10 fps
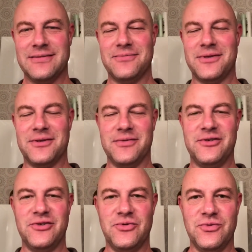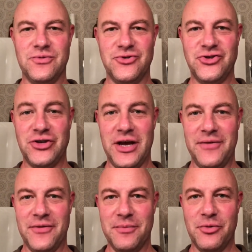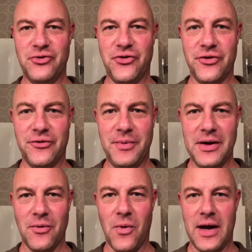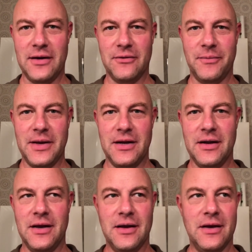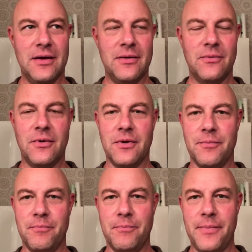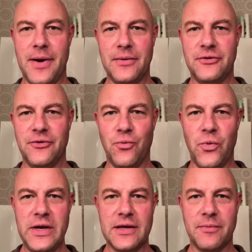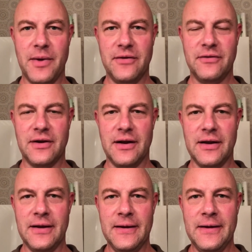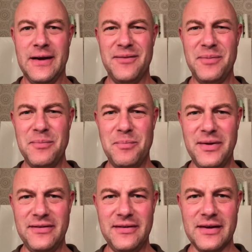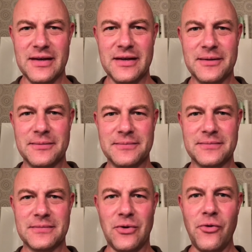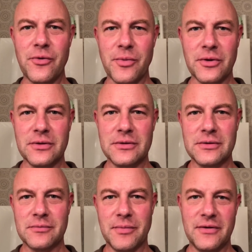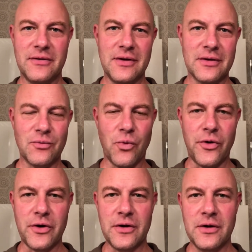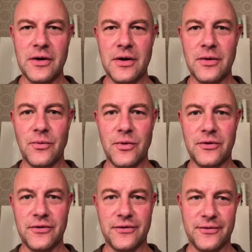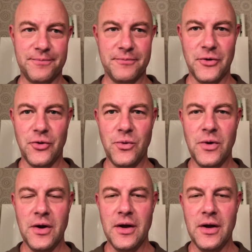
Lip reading: Welcome to Shave&Butcher. It's been a while. It's been, what, about a week, basically. Been busy. It's horrible. Busy at work, which is new,